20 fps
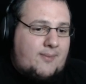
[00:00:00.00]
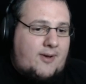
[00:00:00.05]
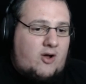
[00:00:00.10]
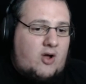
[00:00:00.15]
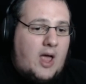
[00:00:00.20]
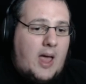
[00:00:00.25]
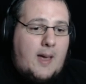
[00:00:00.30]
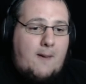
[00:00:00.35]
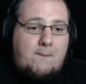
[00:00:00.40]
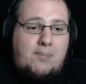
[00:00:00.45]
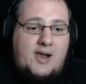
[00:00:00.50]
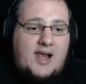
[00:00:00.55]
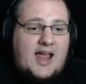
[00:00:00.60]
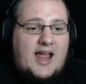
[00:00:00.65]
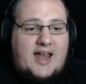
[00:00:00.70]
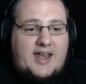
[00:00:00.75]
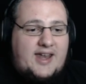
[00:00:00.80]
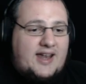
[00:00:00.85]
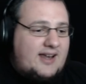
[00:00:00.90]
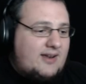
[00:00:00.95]
about
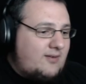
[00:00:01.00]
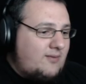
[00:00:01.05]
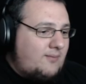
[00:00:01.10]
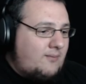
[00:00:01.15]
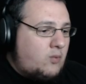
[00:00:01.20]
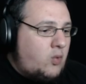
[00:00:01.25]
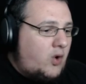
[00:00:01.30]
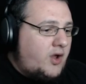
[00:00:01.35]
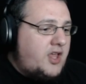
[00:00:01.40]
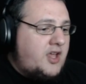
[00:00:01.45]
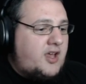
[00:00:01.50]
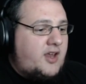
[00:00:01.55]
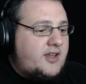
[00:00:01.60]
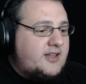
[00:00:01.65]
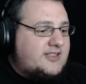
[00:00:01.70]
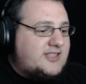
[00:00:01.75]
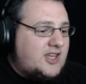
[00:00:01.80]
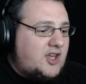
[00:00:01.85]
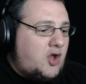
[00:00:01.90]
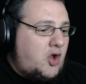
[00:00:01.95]
planning what you're
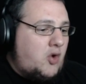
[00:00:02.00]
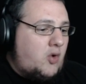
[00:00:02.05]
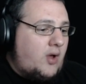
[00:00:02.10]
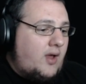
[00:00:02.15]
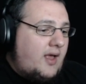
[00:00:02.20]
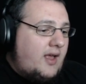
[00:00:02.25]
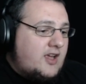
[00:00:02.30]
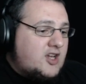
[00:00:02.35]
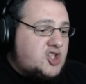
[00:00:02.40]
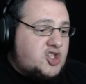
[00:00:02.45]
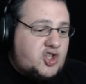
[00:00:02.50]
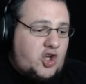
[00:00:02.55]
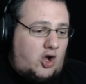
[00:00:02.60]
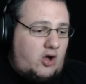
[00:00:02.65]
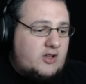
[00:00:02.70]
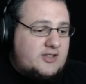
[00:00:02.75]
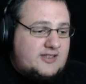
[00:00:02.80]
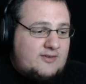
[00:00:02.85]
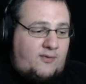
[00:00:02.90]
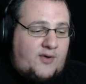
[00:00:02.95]
gonna do,
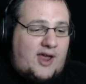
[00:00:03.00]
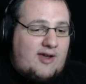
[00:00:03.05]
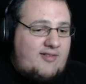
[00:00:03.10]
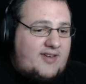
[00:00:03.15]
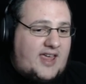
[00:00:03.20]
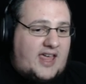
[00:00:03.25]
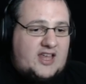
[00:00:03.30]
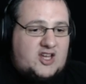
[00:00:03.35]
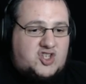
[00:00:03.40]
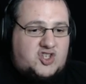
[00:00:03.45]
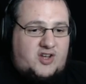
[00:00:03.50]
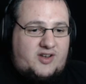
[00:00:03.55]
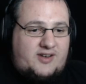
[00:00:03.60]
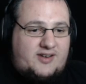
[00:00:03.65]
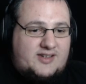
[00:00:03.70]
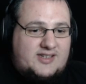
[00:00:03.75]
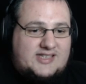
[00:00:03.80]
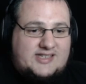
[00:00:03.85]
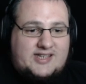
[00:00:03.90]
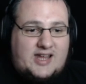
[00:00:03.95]
shot
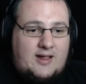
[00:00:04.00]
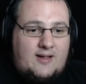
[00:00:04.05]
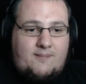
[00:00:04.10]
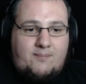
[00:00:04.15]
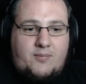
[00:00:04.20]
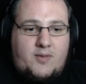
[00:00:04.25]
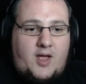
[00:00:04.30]
variations,